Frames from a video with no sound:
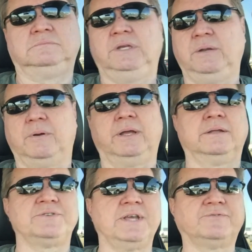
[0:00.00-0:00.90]
Anyway,
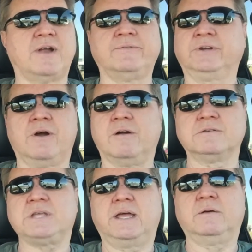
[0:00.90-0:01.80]
self-driving
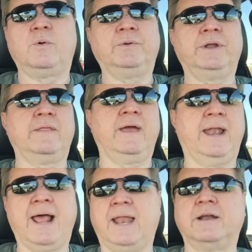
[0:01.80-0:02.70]
cars, I don't want none of
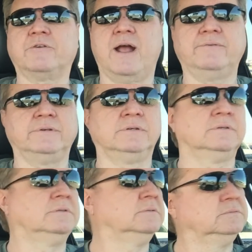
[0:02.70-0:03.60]
that. I like driving.
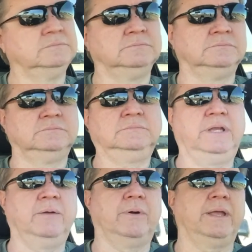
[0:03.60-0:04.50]

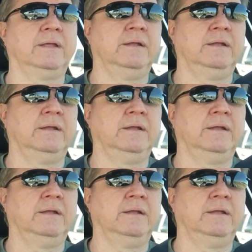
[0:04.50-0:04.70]
Anyway,